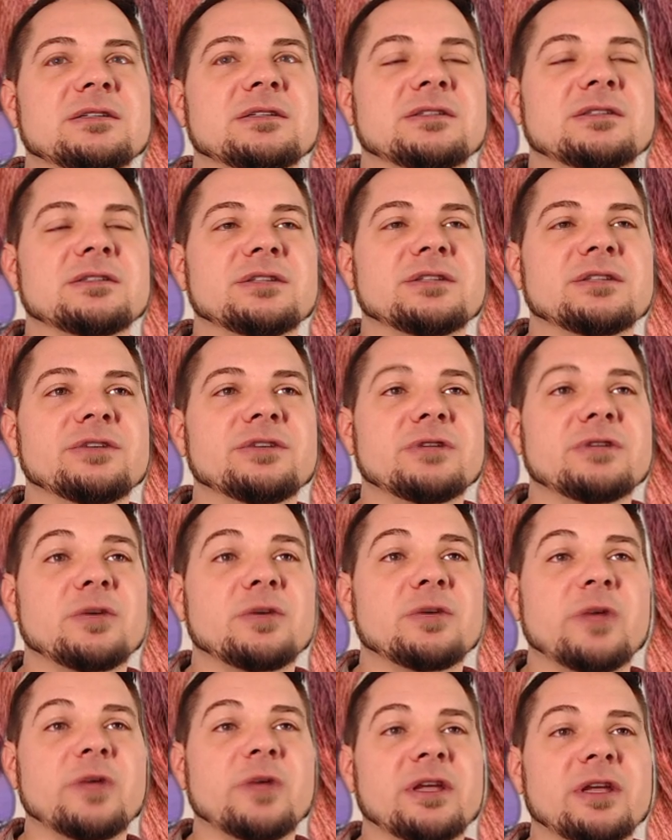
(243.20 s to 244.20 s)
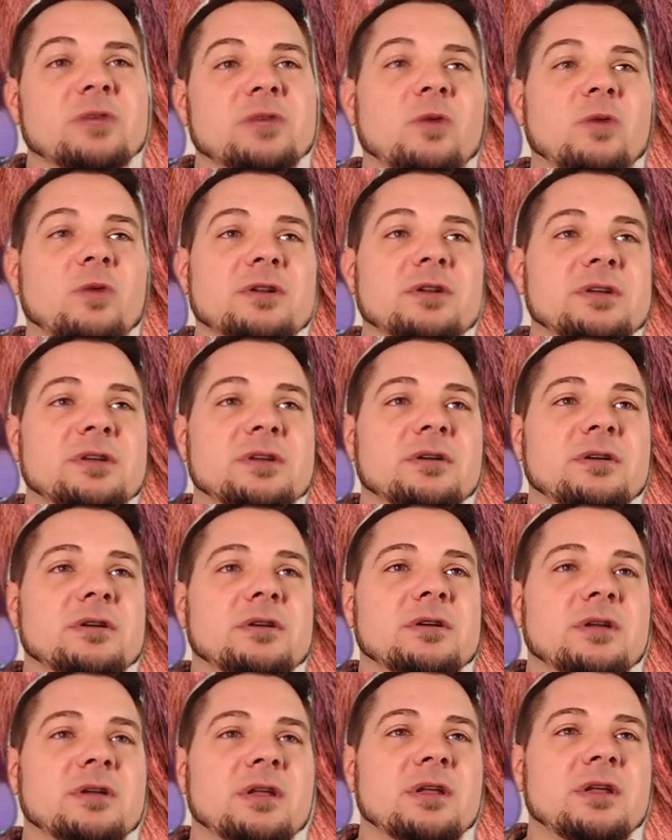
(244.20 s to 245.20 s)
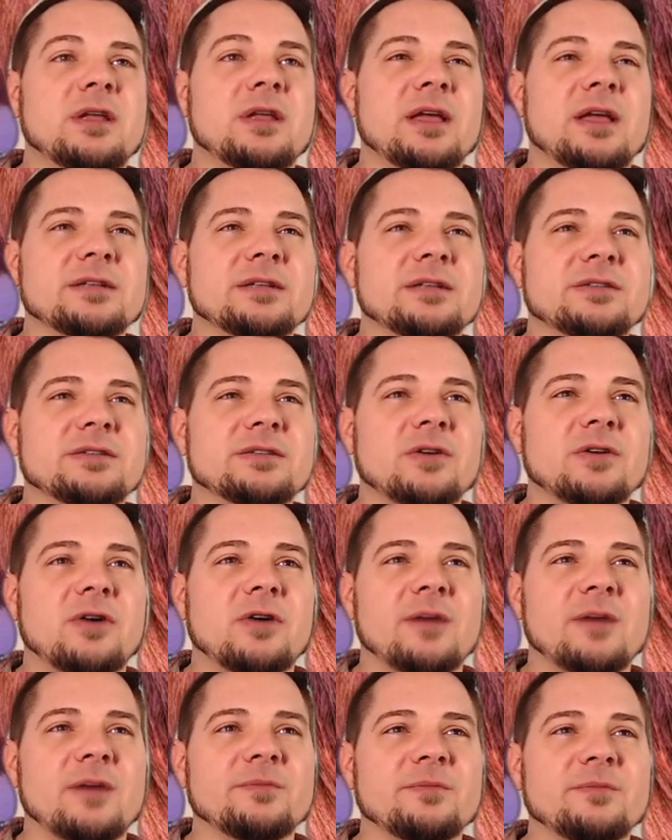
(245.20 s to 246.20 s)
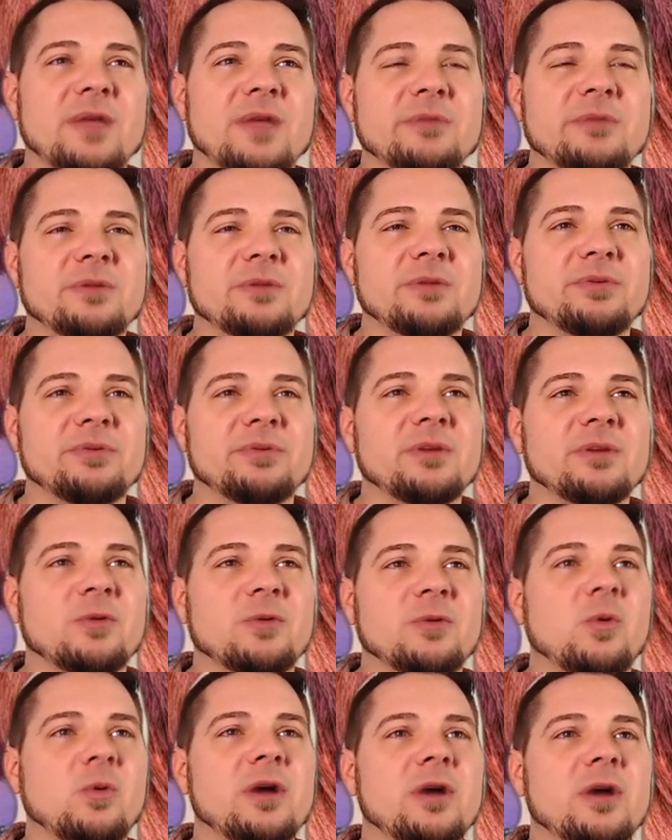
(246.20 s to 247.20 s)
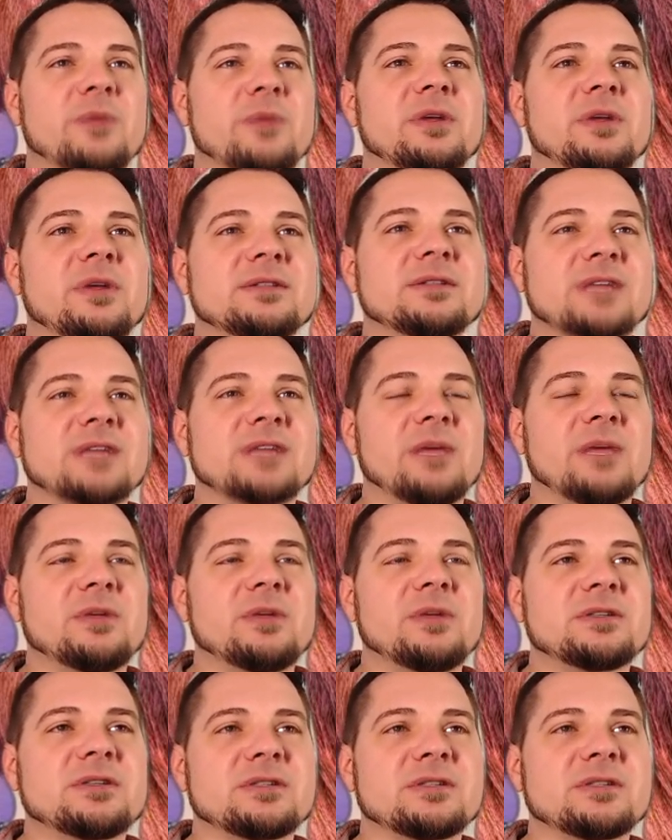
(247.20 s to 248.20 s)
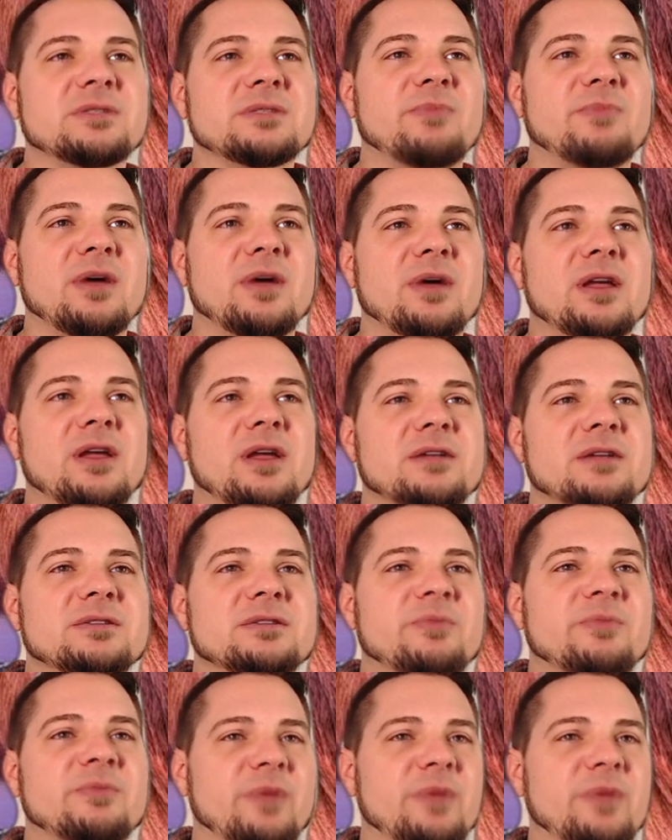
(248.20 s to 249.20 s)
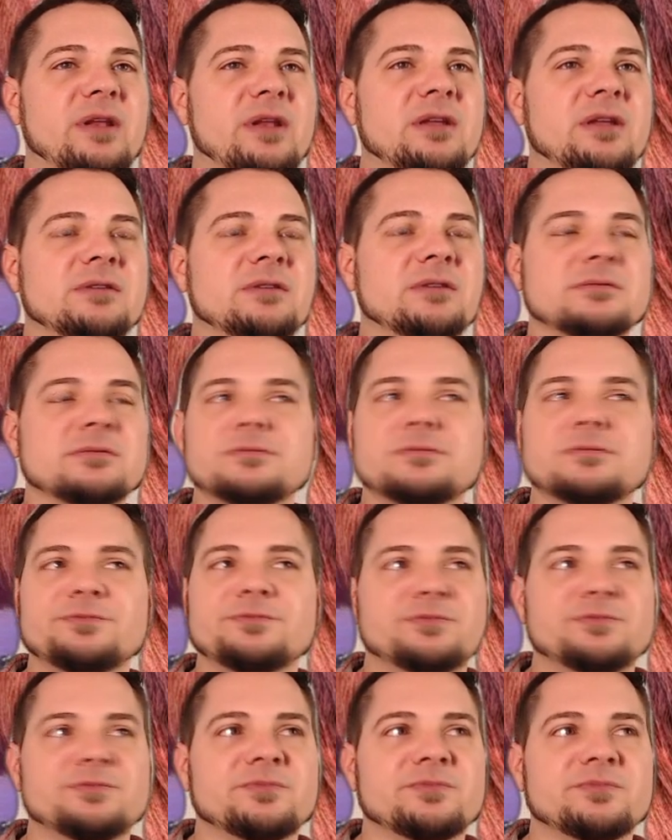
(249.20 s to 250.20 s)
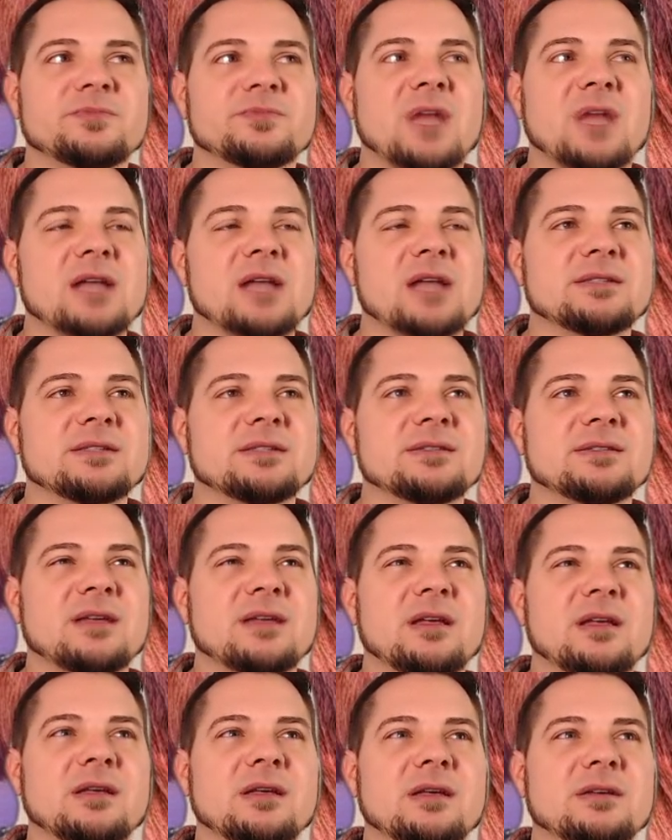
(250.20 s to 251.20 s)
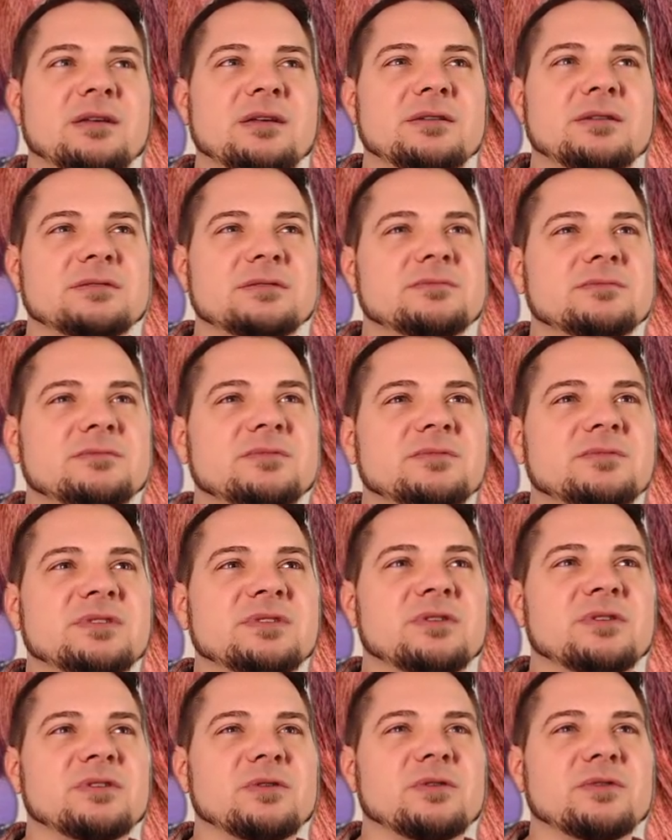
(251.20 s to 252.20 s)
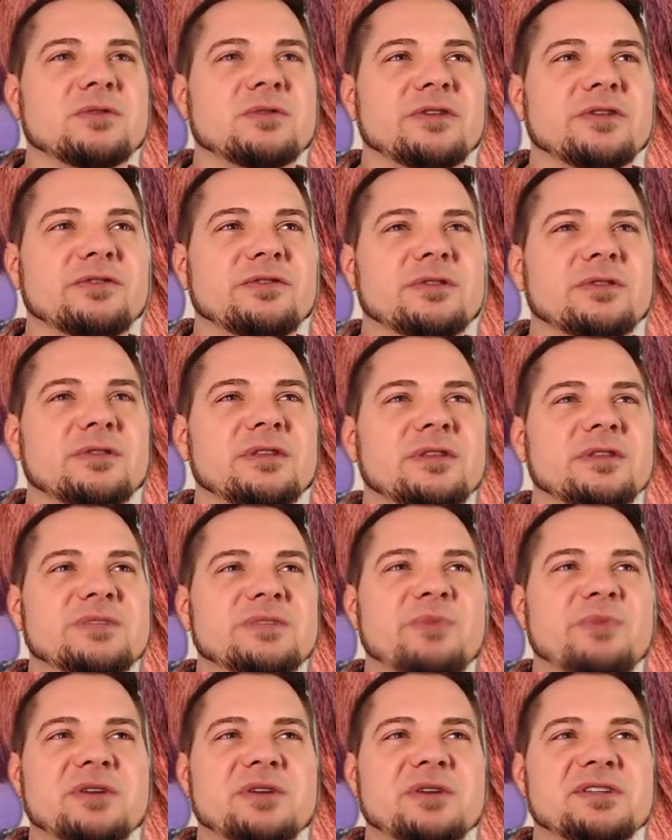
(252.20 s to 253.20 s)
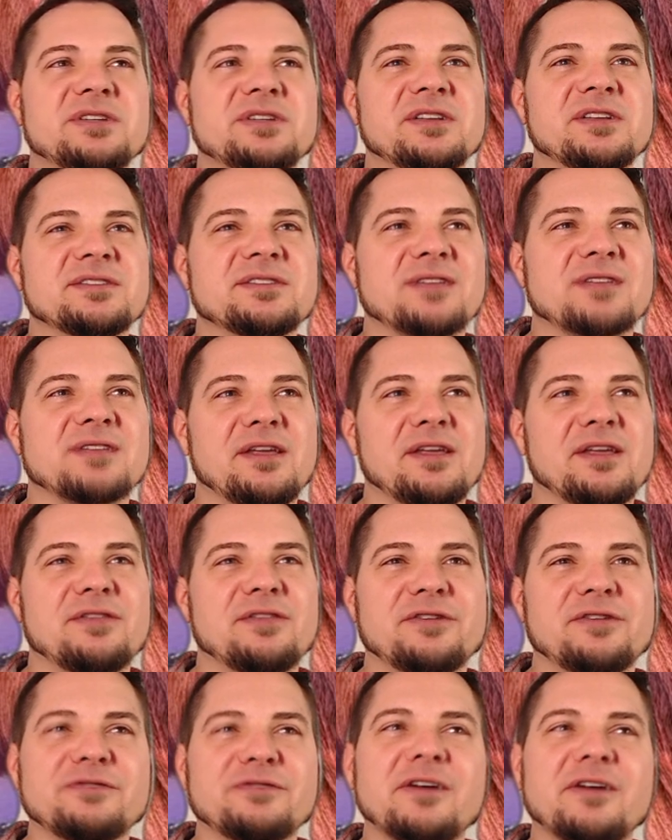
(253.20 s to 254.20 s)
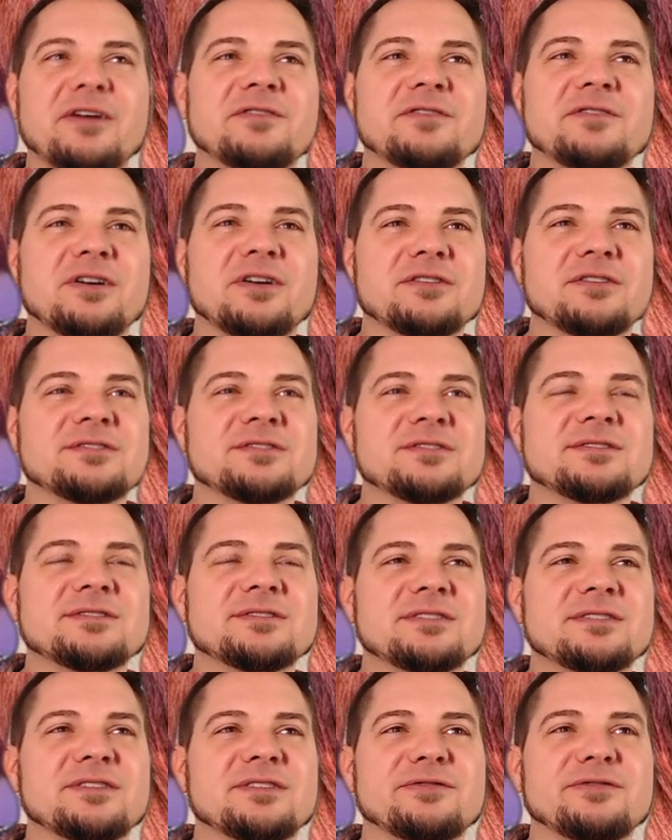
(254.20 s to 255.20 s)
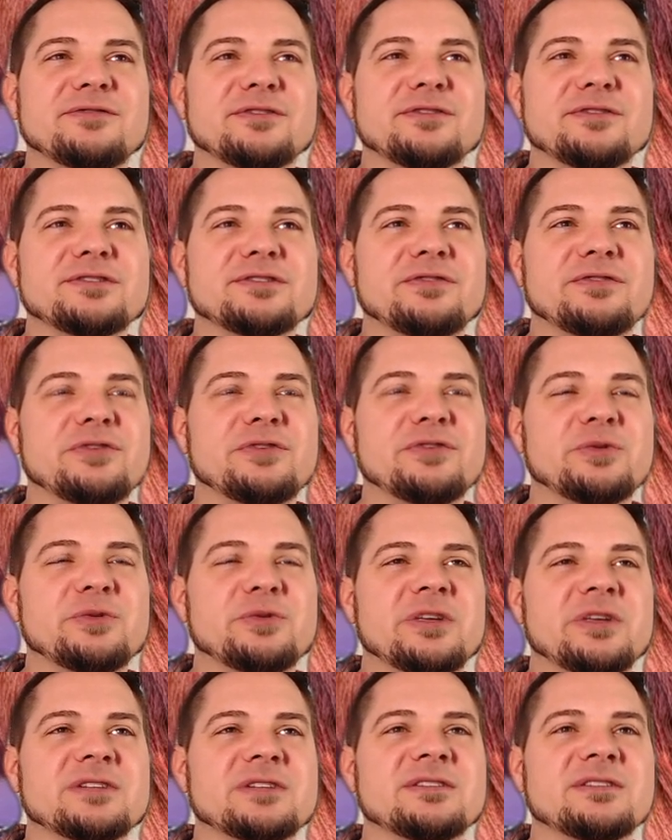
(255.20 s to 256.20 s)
newly awakened Waldir, and so I'm able to put up quite a bit of damage despite spending, I'd say, so if this budget is like $35 in the first few weeks,